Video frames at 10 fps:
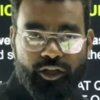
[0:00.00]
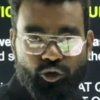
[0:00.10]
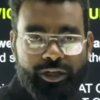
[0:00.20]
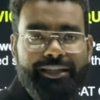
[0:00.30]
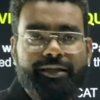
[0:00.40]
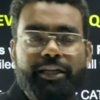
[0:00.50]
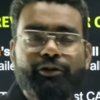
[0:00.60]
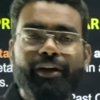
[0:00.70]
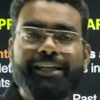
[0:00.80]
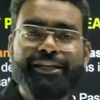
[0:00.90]
So in
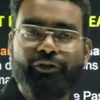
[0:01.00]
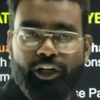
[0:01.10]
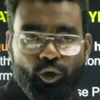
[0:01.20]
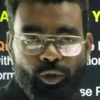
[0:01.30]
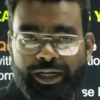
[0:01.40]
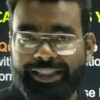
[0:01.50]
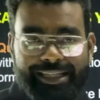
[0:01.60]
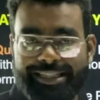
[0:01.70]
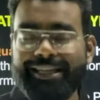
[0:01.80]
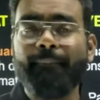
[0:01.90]
3 ways you can do it. And
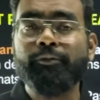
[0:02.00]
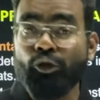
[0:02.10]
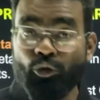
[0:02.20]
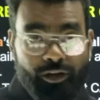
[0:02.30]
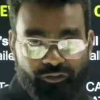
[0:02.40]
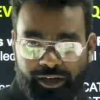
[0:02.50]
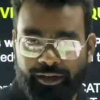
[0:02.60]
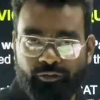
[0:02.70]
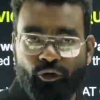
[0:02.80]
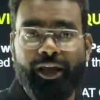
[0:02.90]
this is absolutely
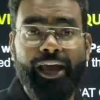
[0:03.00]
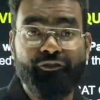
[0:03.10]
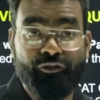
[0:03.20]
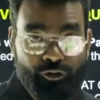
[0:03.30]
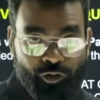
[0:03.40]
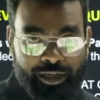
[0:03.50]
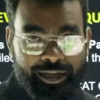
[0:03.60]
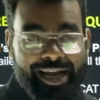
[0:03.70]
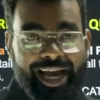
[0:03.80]
free for everyone.